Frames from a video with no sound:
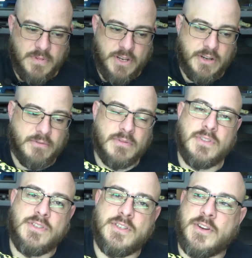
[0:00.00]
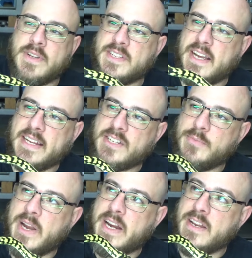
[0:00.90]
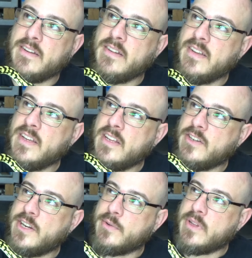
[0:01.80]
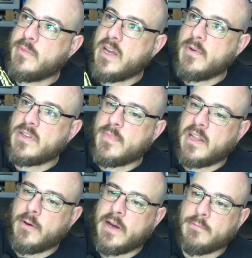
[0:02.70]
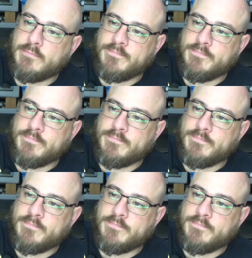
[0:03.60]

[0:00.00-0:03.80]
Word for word: you know, don't exacerbate it, generally babies mellow out